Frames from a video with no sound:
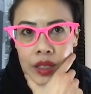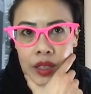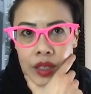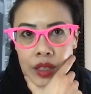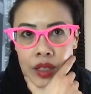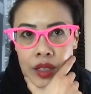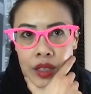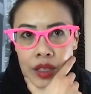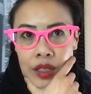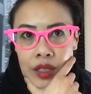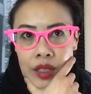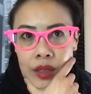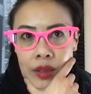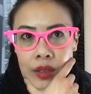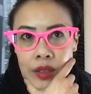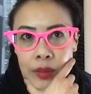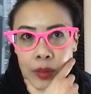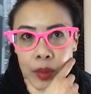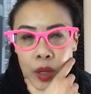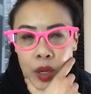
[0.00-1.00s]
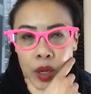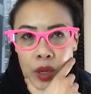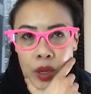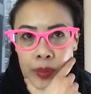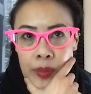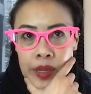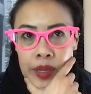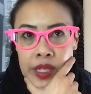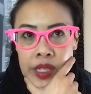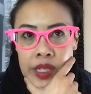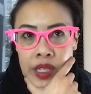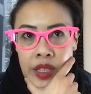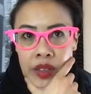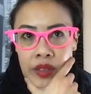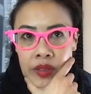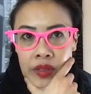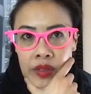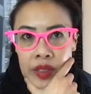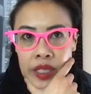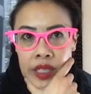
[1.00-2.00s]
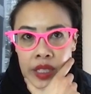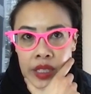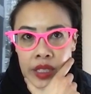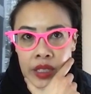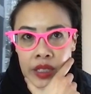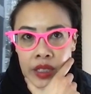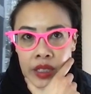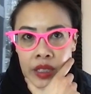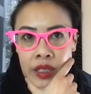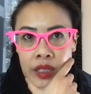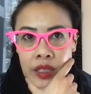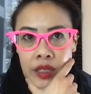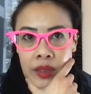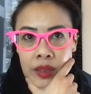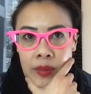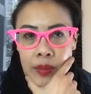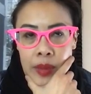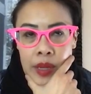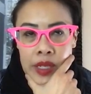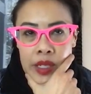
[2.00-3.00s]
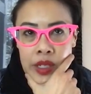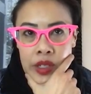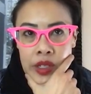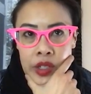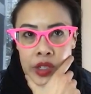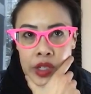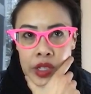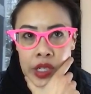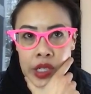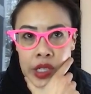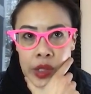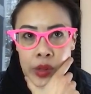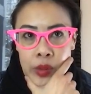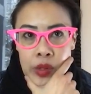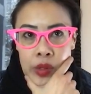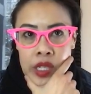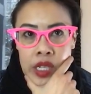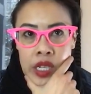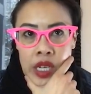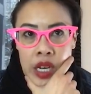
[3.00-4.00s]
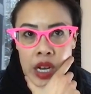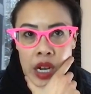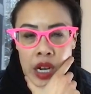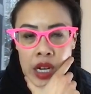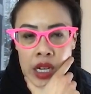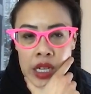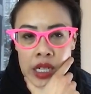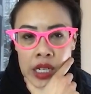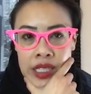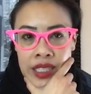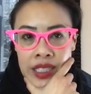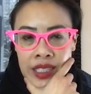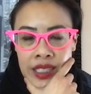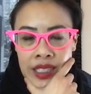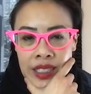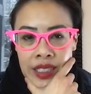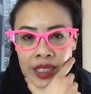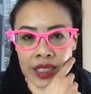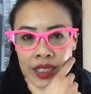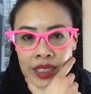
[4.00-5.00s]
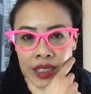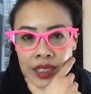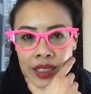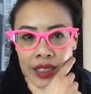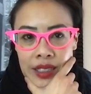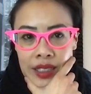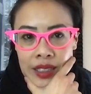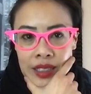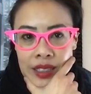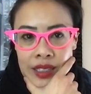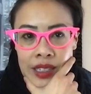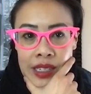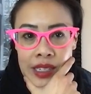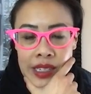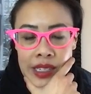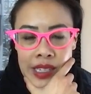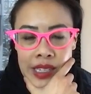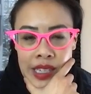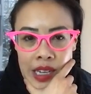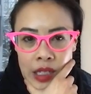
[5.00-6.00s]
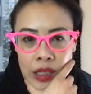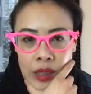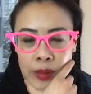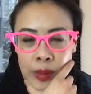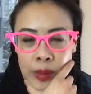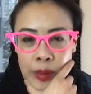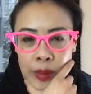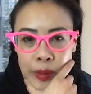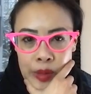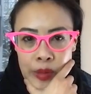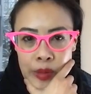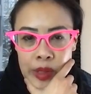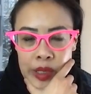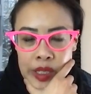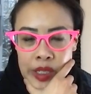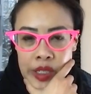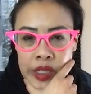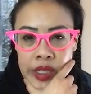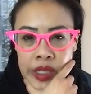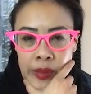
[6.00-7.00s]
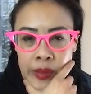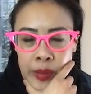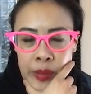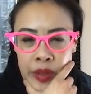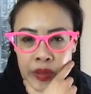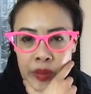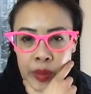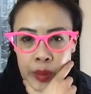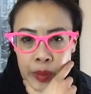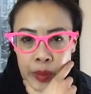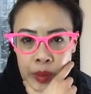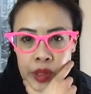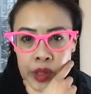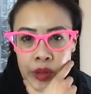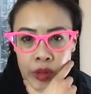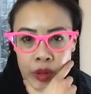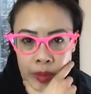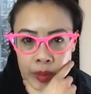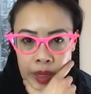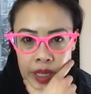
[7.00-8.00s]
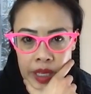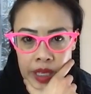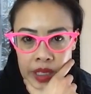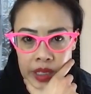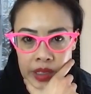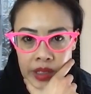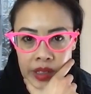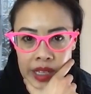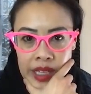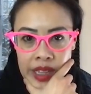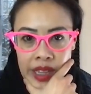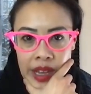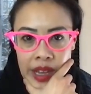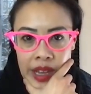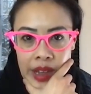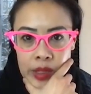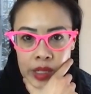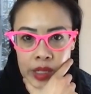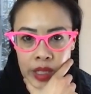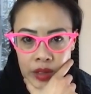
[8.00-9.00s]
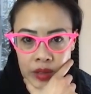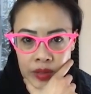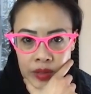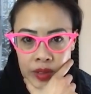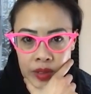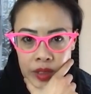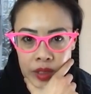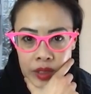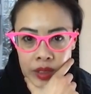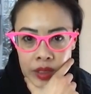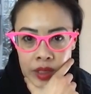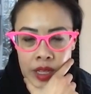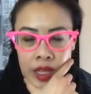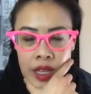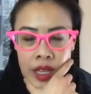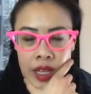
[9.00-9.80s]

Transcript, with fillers: the purpose of LinkedIn messages was not to sell, but was really just to move people to a meeting. So like that was helpful.